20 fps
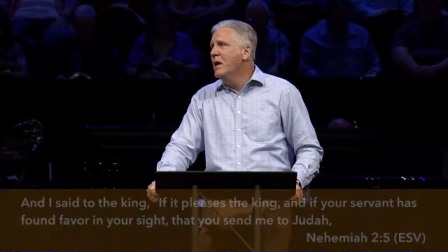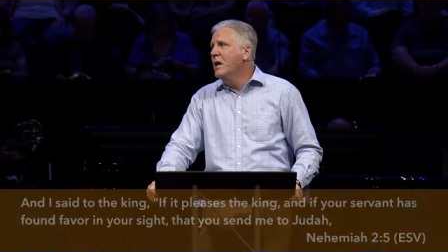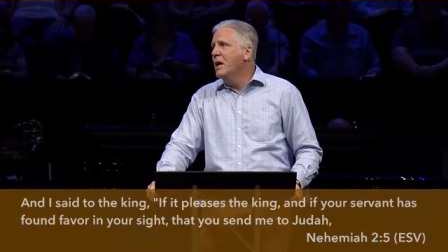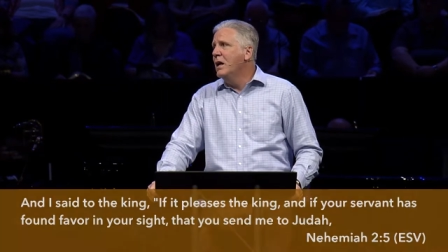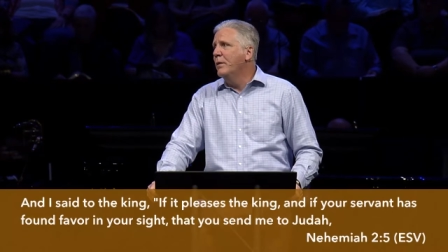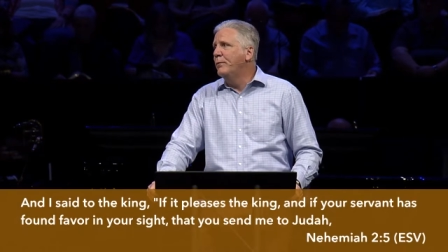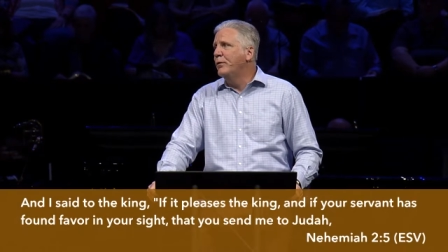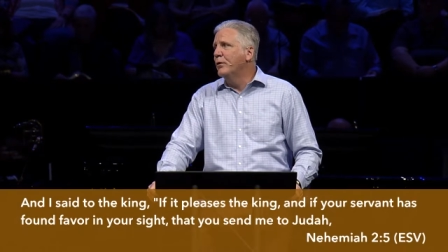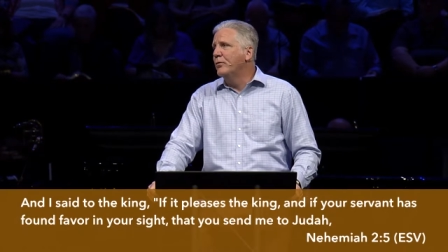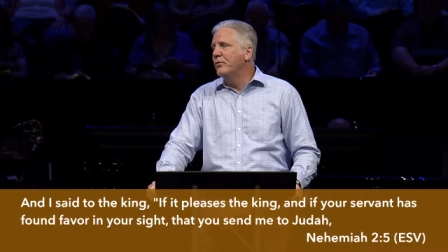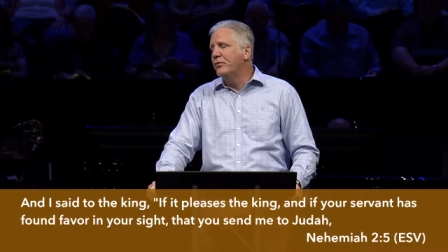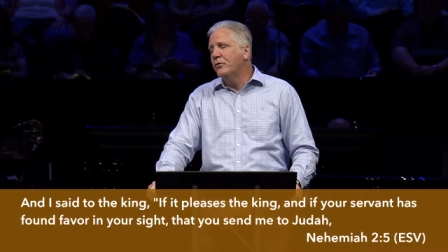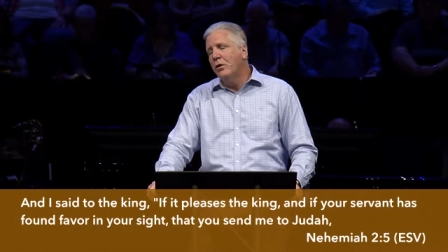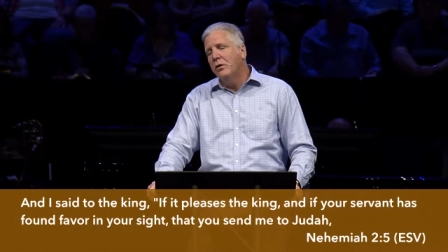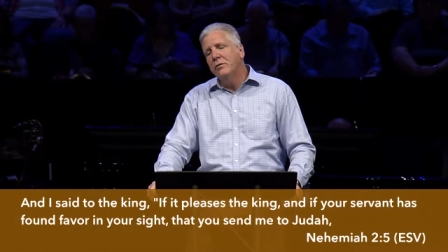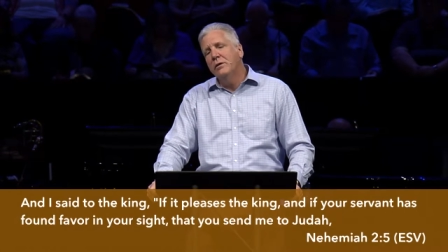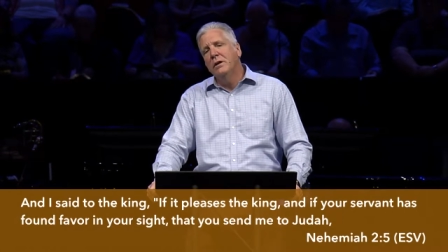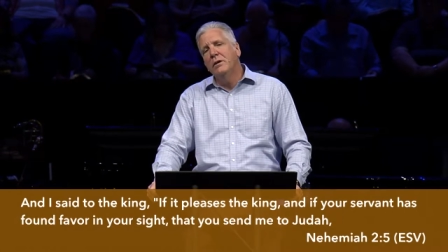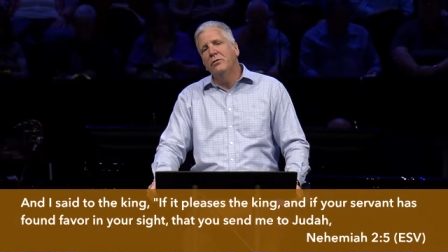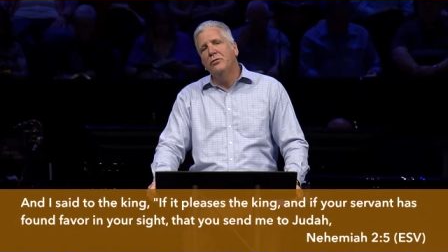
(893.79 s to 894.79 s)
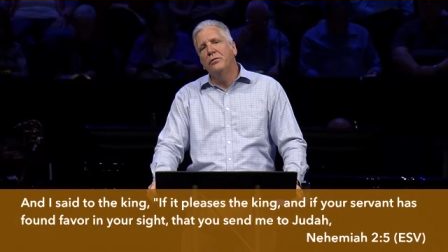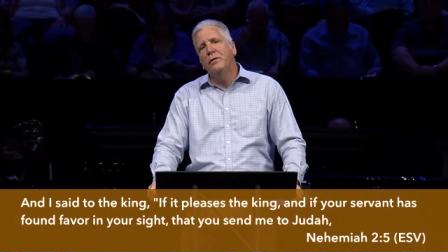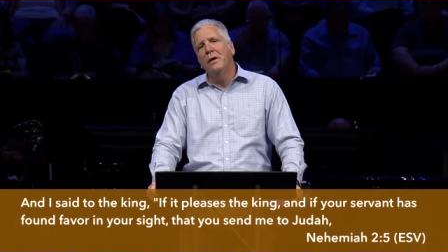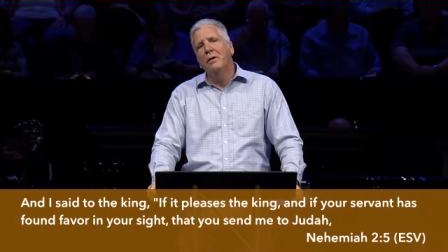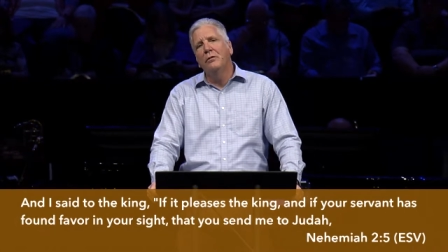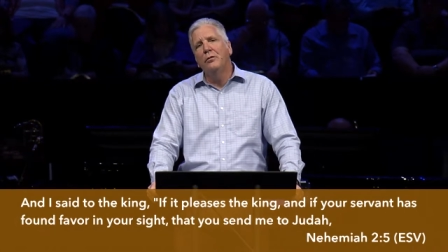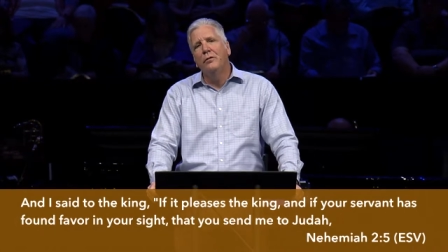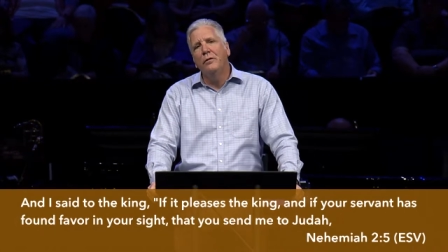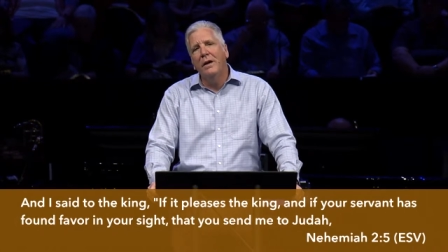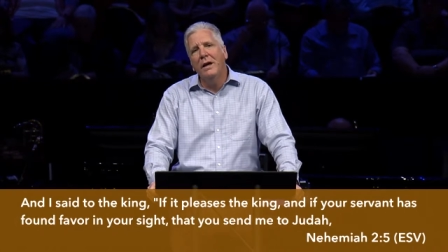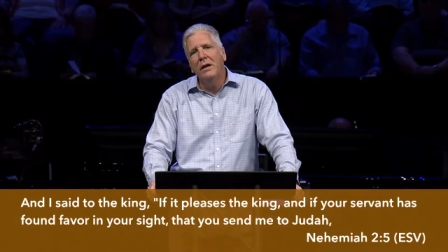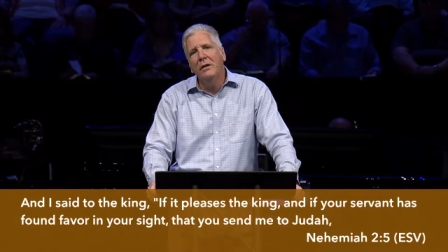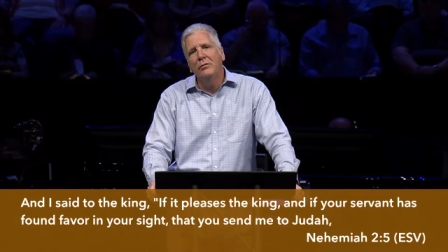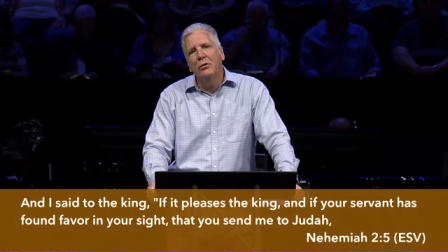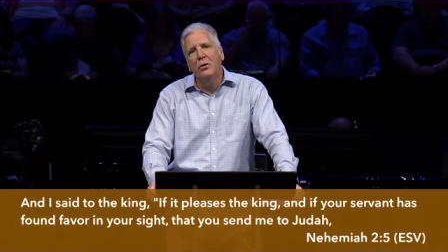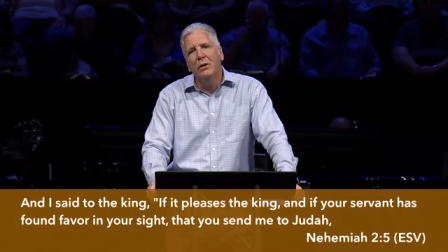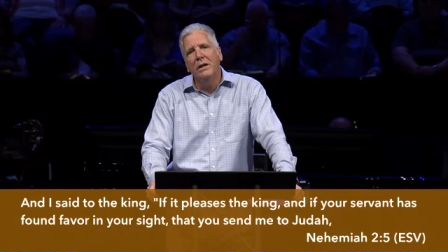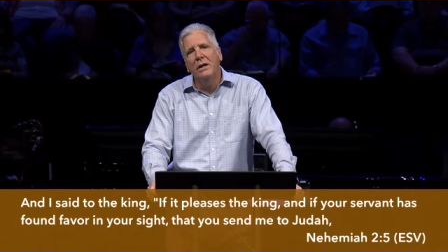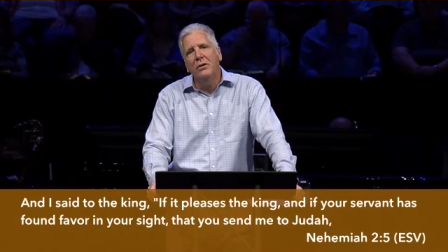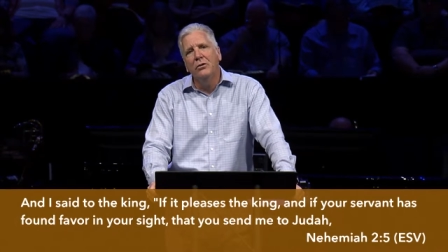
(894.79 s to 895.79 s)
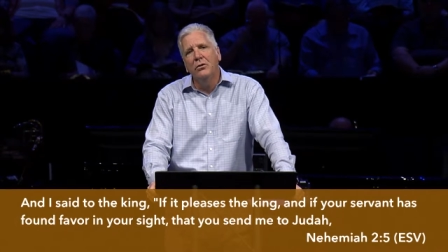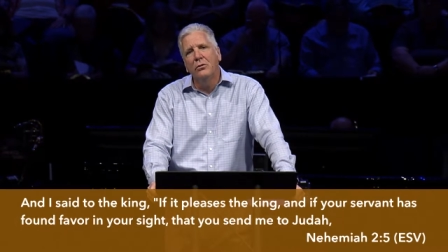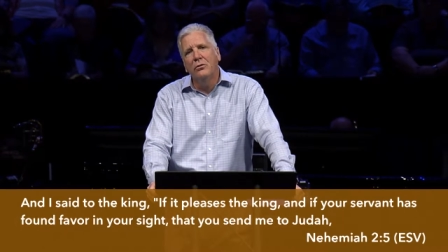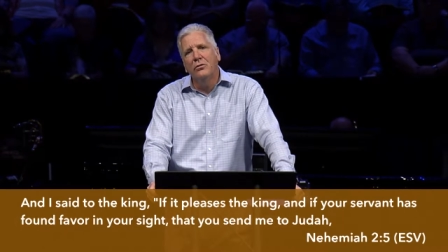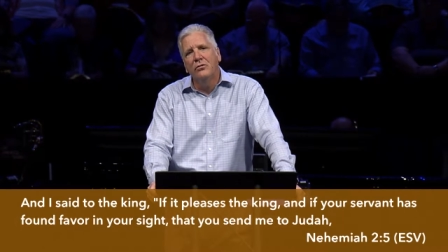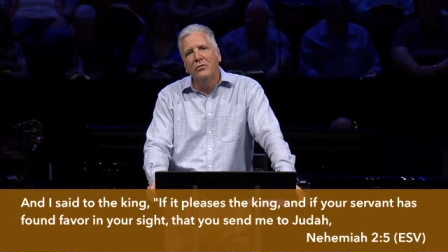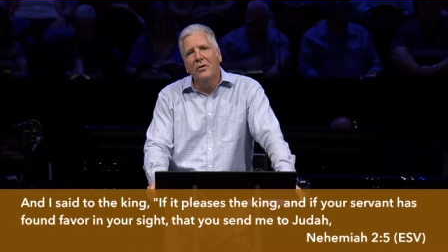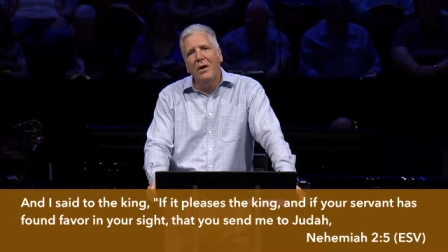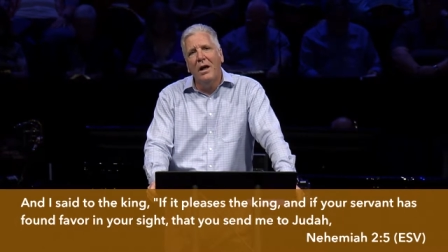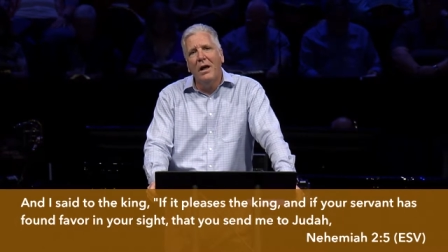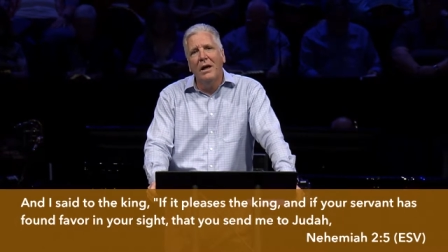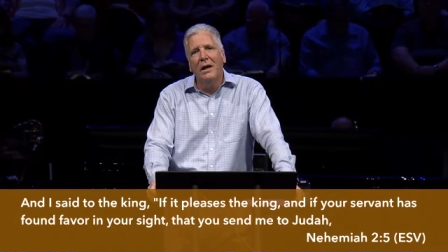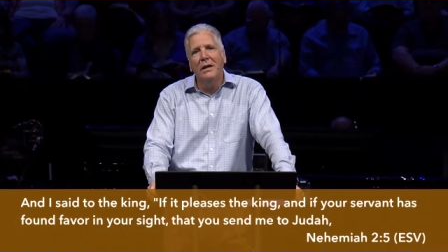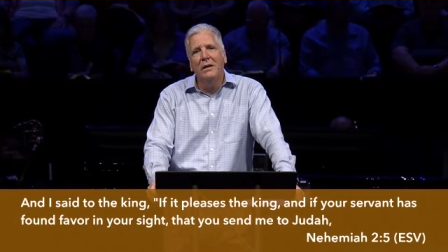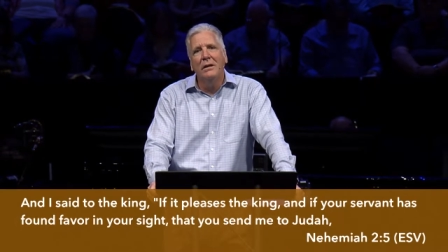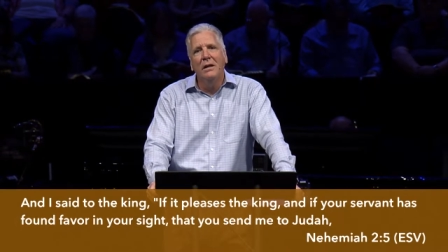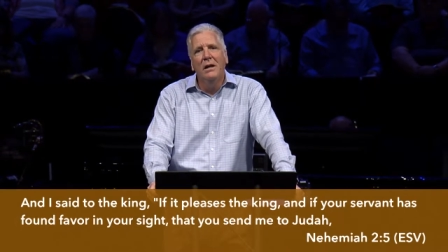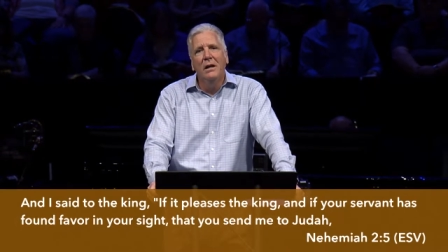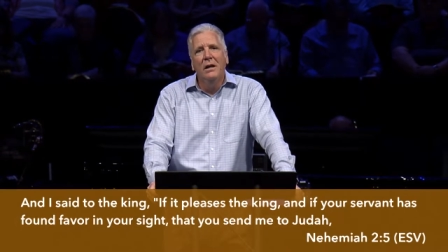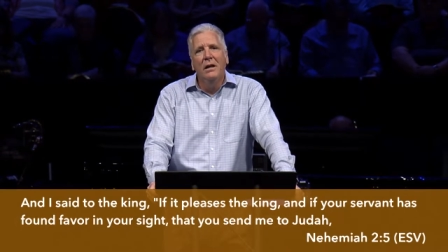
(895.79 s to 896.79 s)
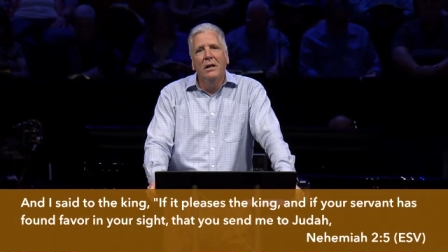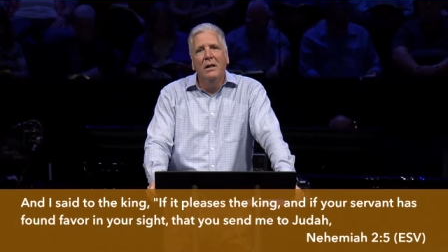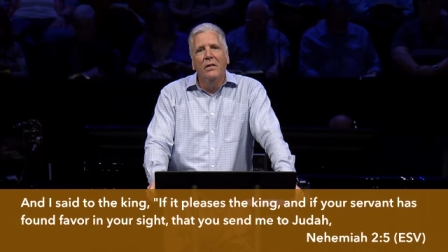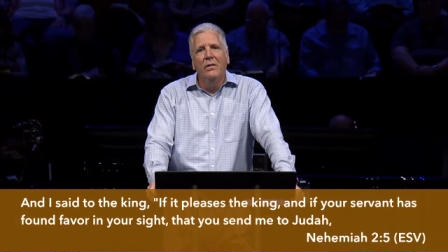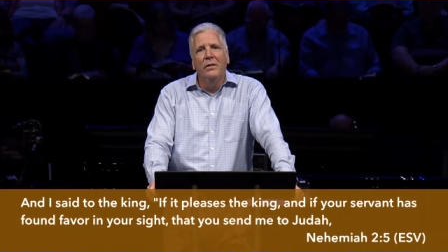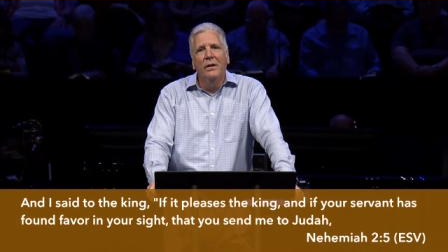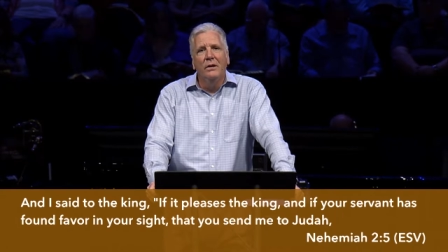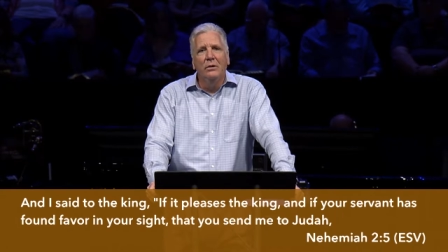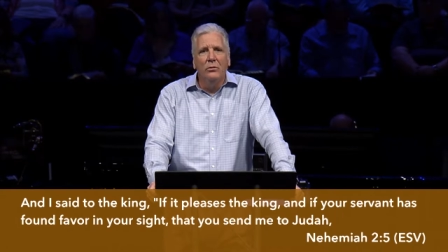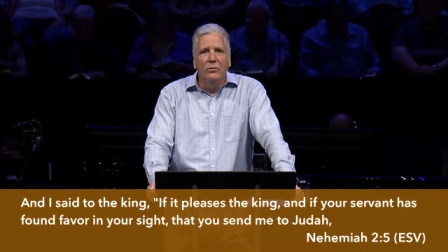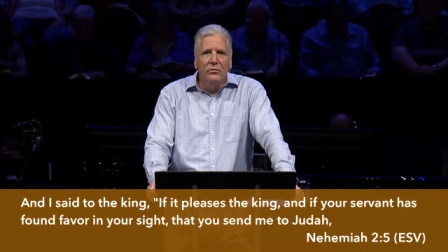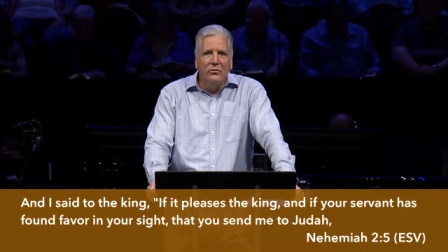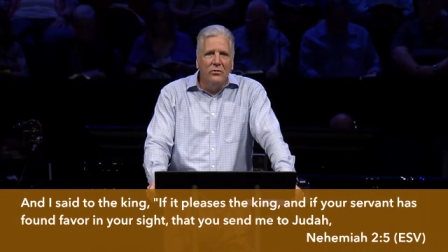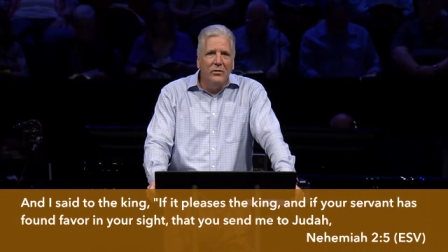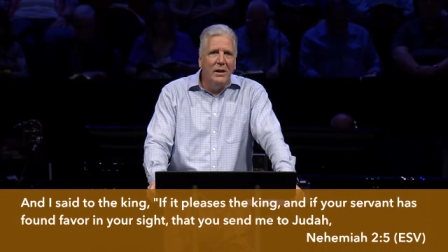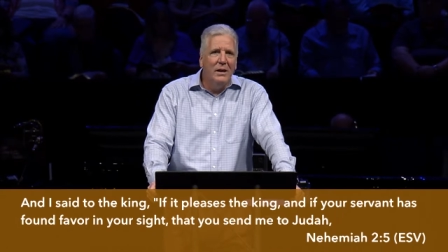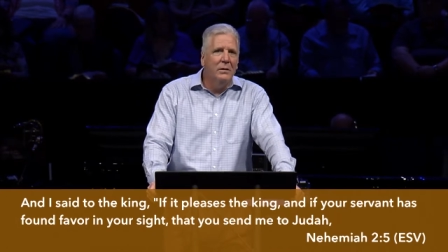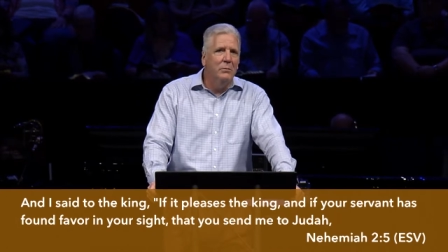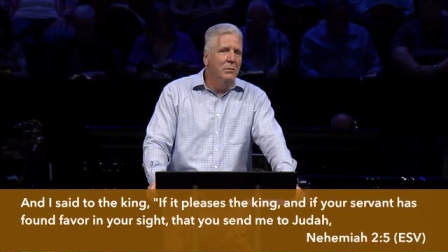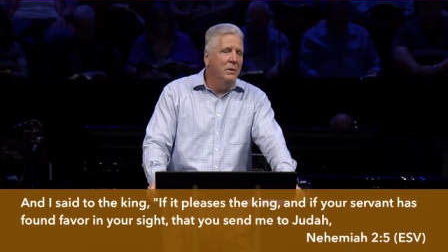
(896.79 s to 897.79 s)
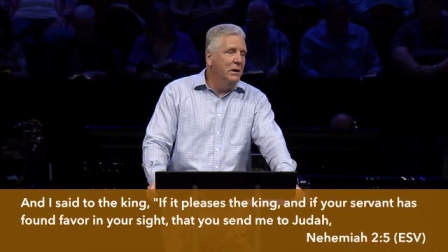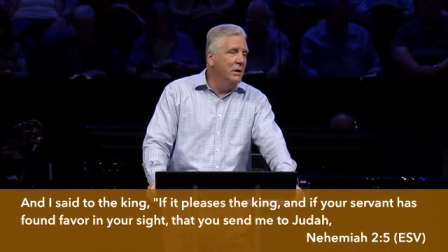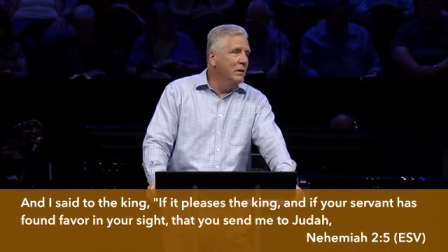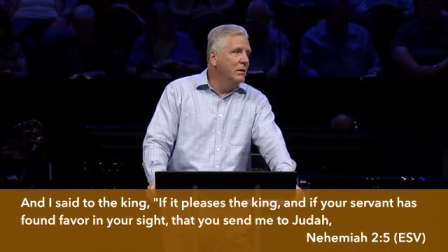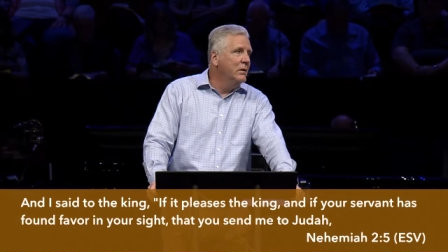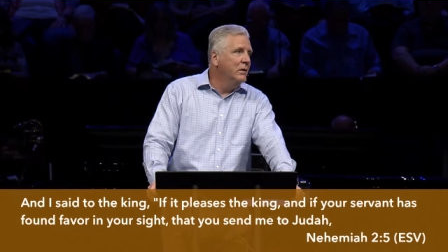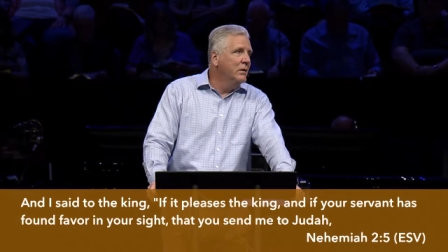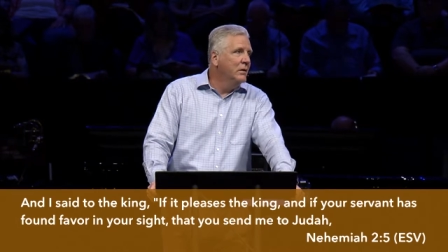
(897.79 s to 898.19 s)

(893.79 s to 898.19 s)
if your servant has found favor in your sight, that you send me